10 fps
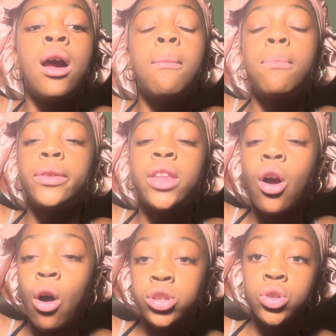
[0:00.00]
But they
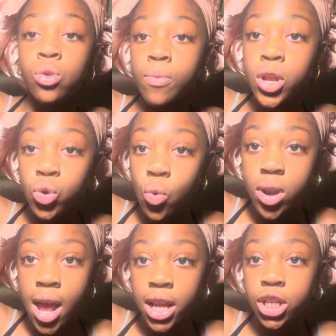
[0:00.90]
also will be
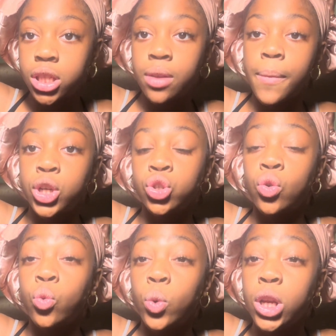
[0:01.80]
doing that just to make sure
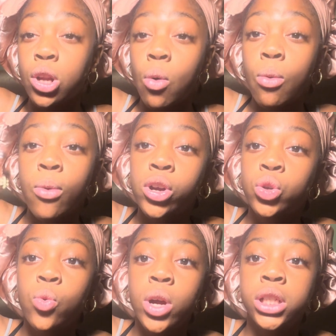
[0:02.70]
we know what we're
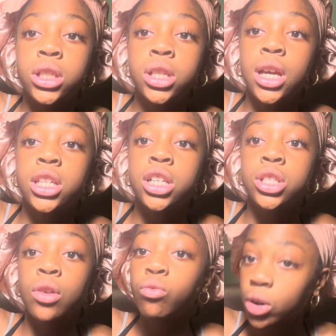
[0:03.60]
doing, just in case there's
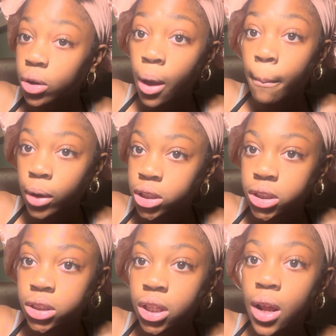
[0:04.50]
a real
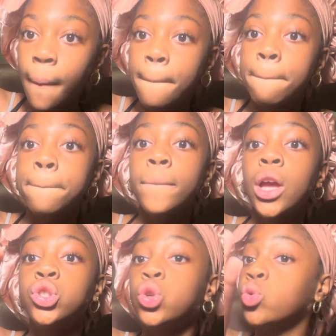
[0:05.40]
emergency.
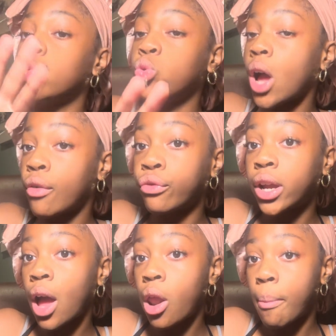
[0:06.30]
So do not
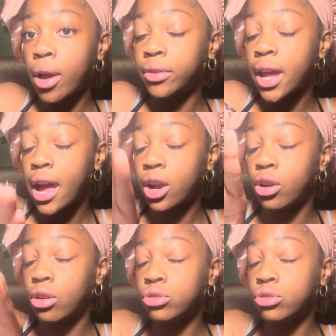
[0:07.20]
freak out about that, girl.